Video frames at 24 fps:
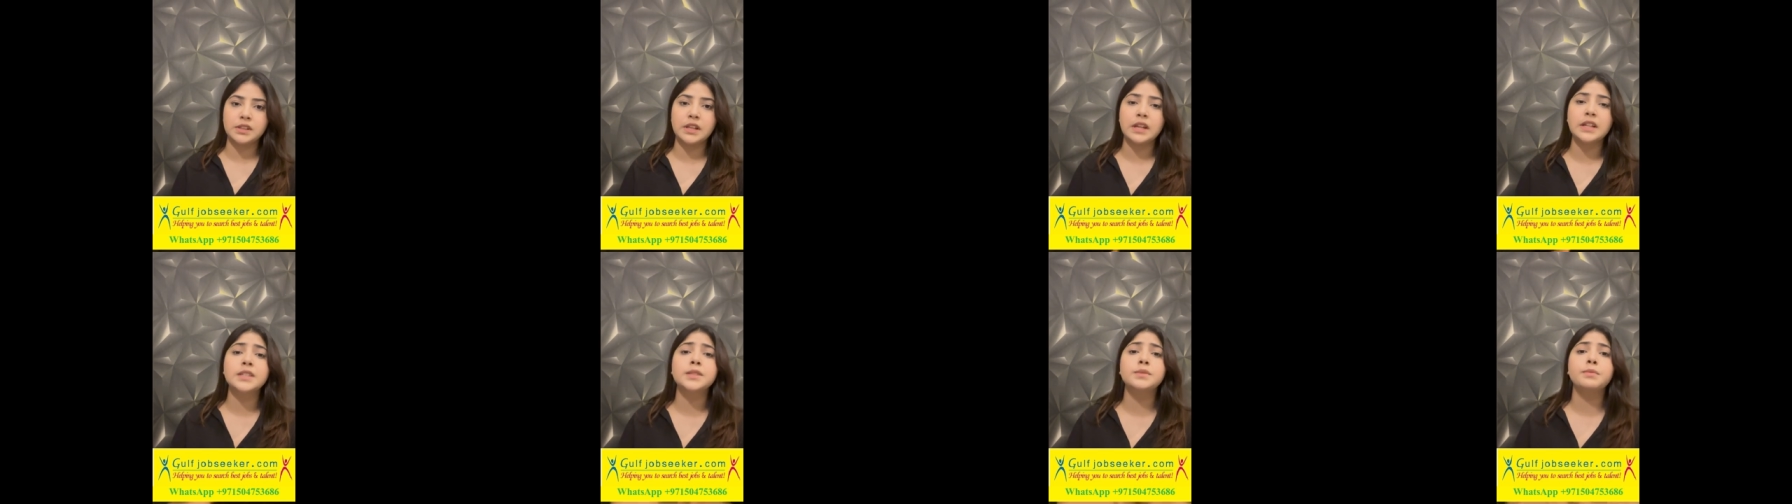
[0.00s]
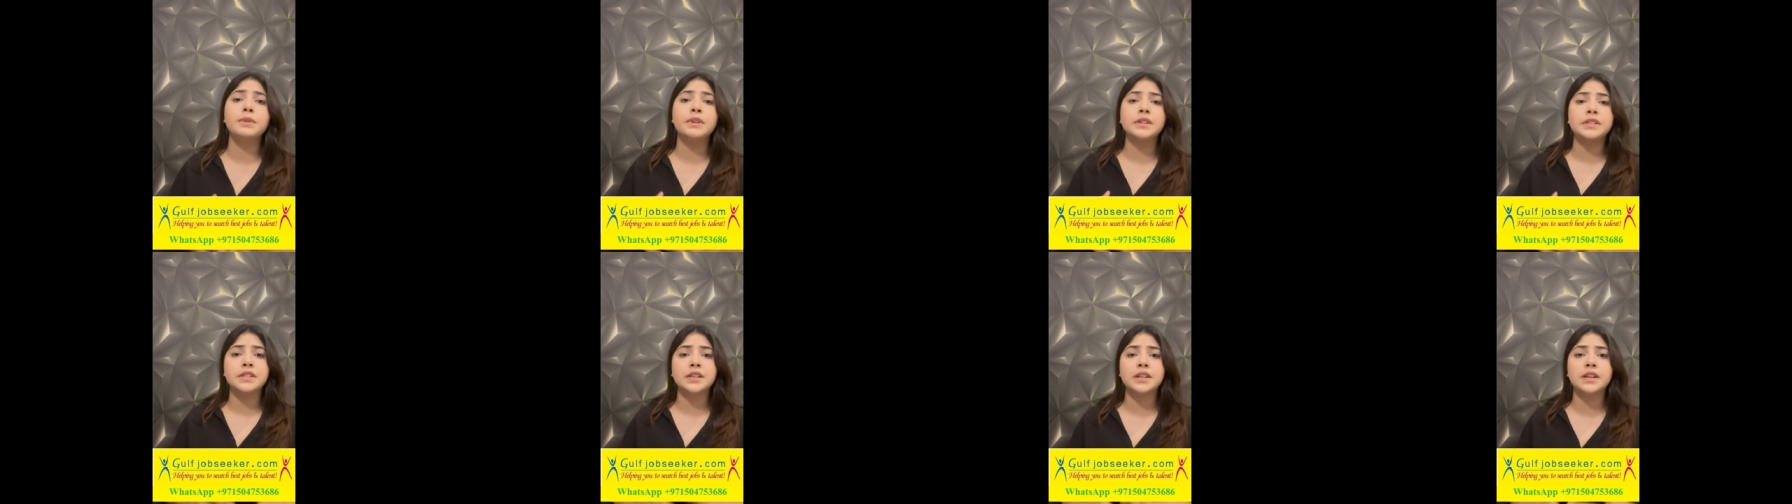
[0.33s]
That's
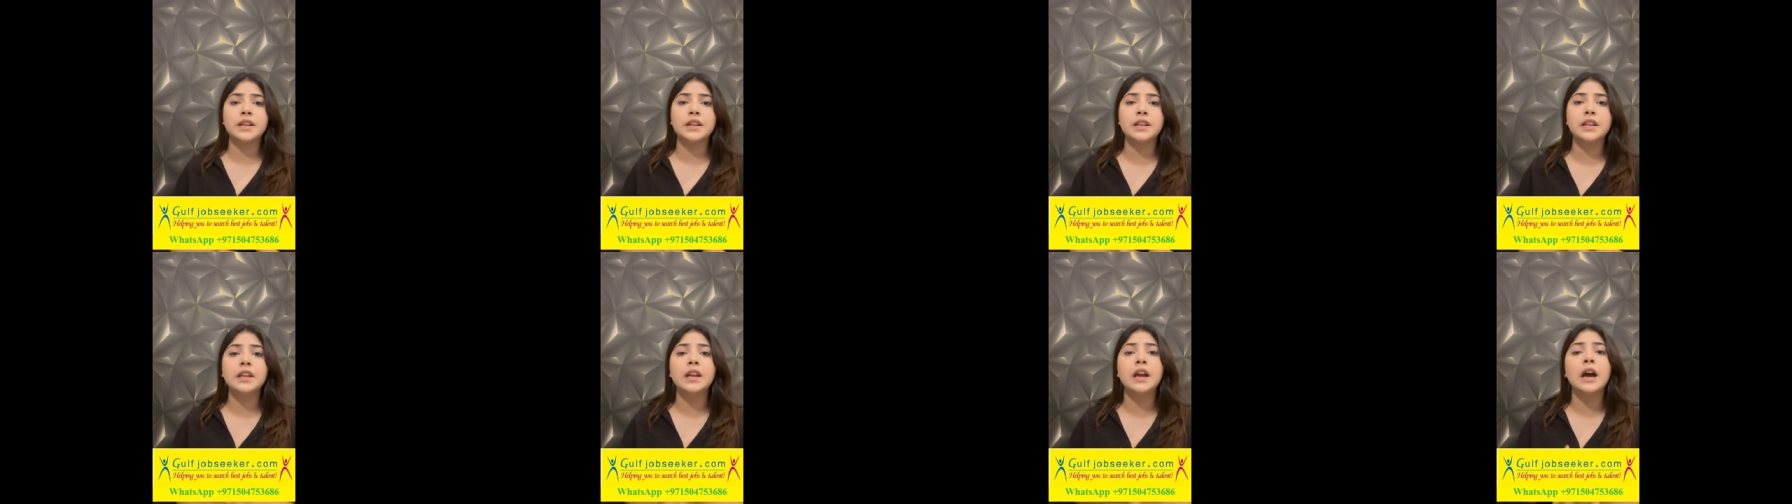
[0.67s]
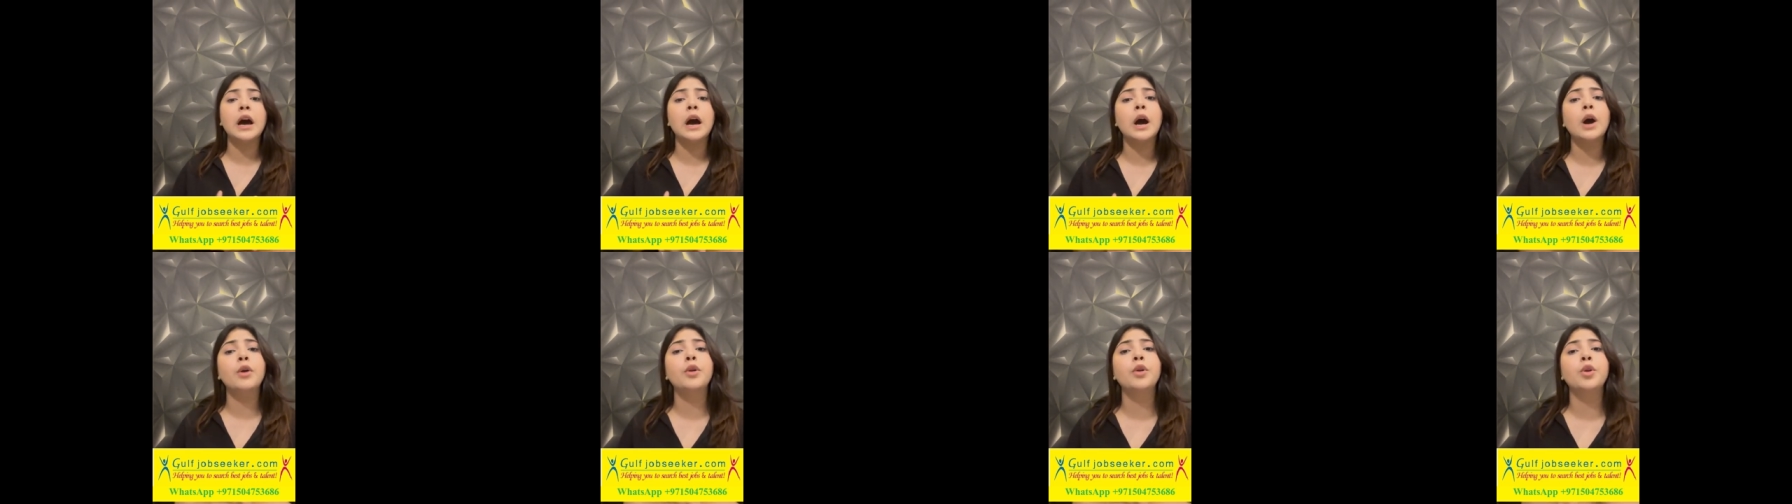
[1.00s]
basically
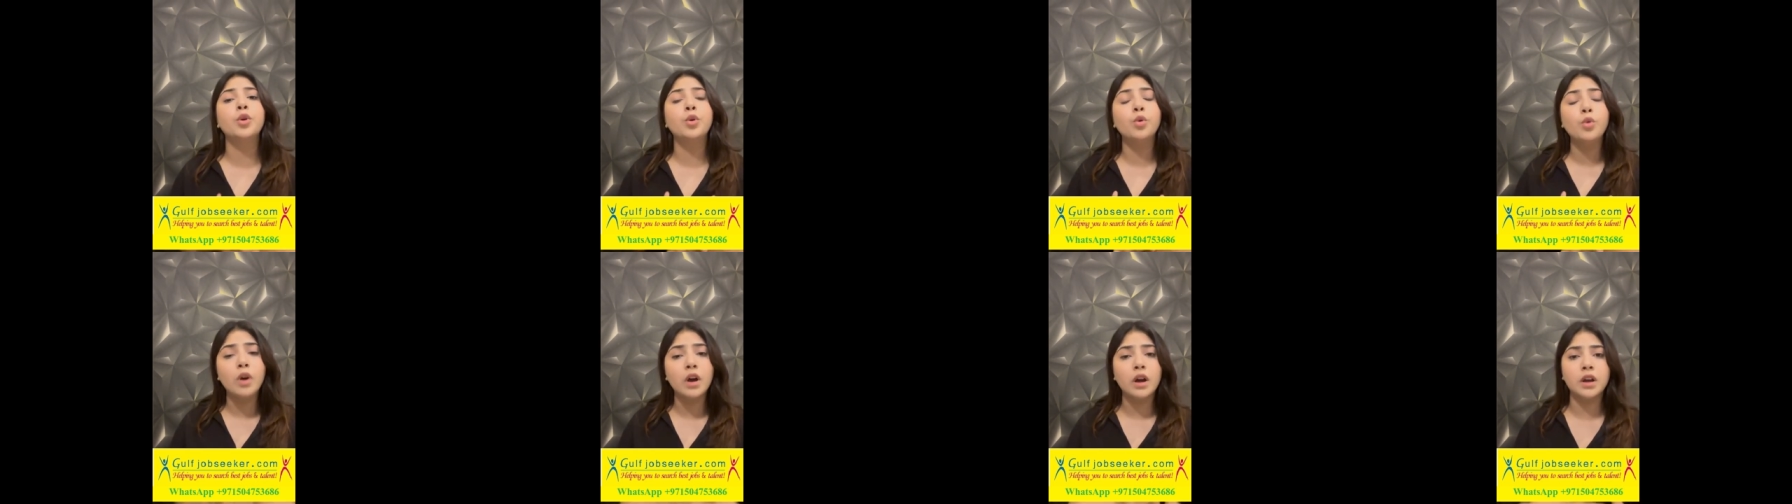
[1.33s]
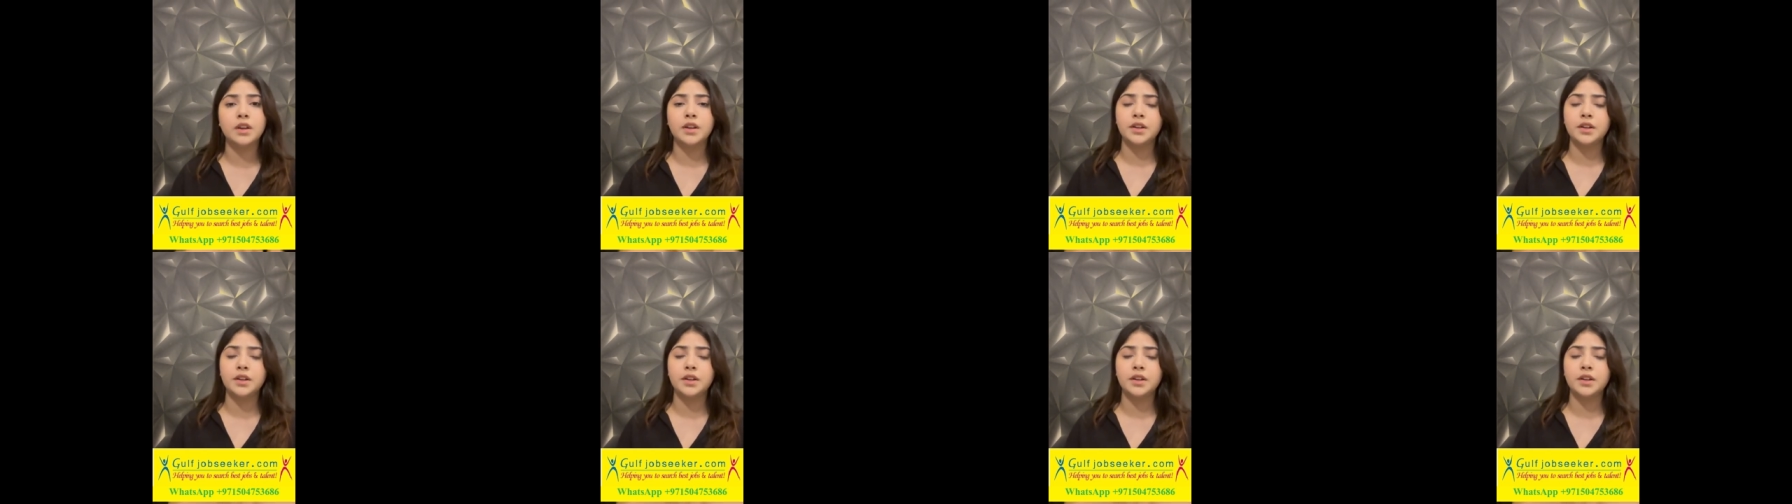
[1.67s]
how you are